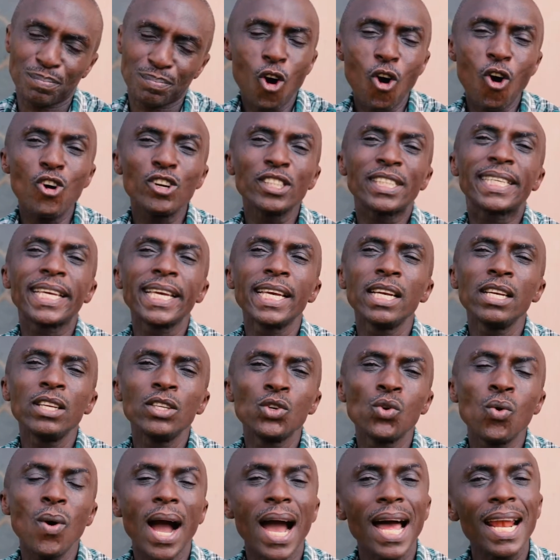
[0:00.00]
Until
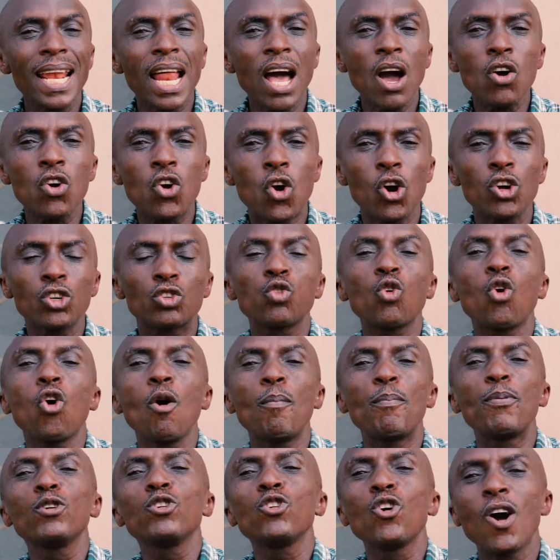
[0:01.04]
you allow God to
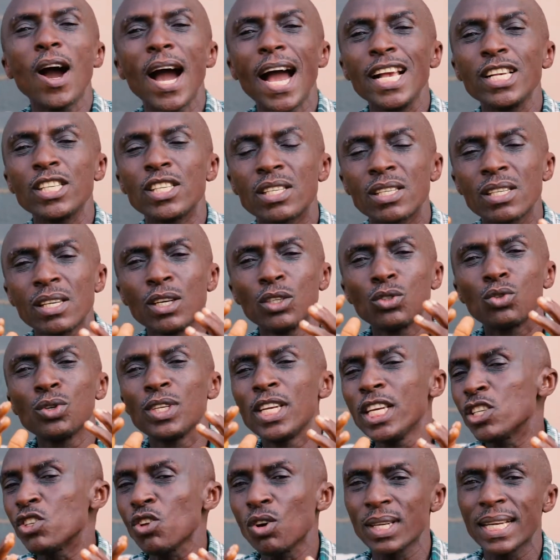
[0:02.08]
open your eyes to
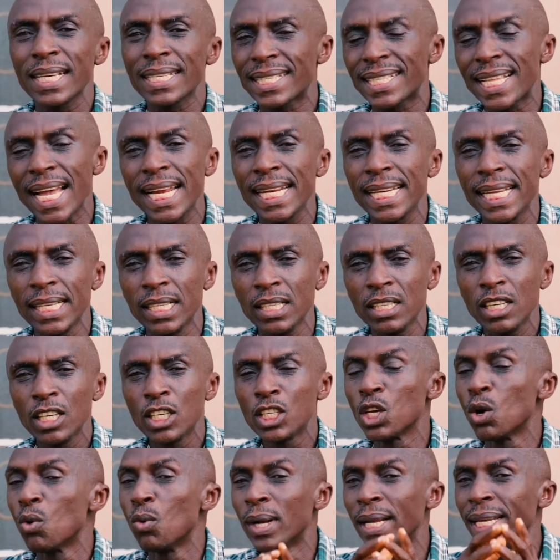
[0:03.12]
this understanding,
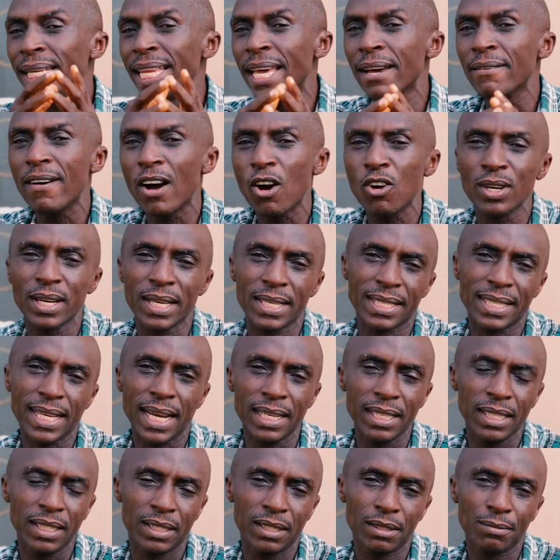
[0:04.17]
you will never
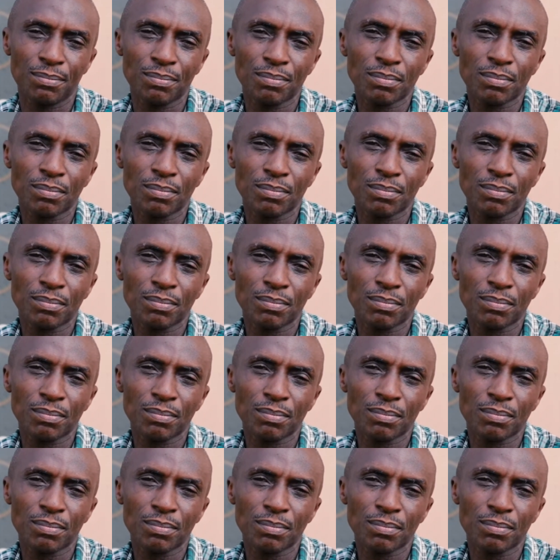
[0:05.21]
understand it.